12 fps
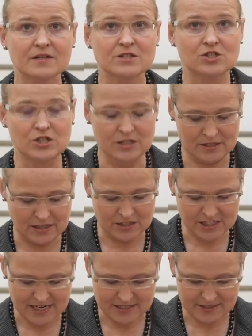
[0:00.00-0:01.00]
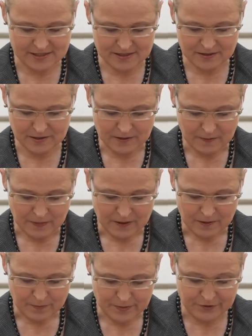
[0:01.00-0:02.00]
She suggests
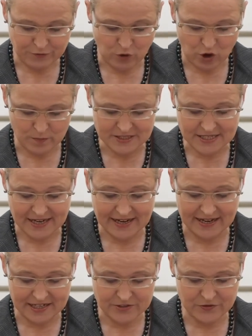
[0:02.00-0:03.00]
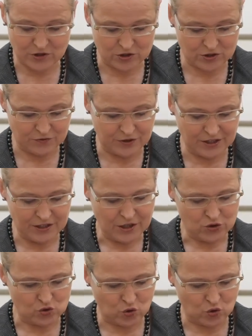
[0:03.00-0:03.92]
performance as philosophy to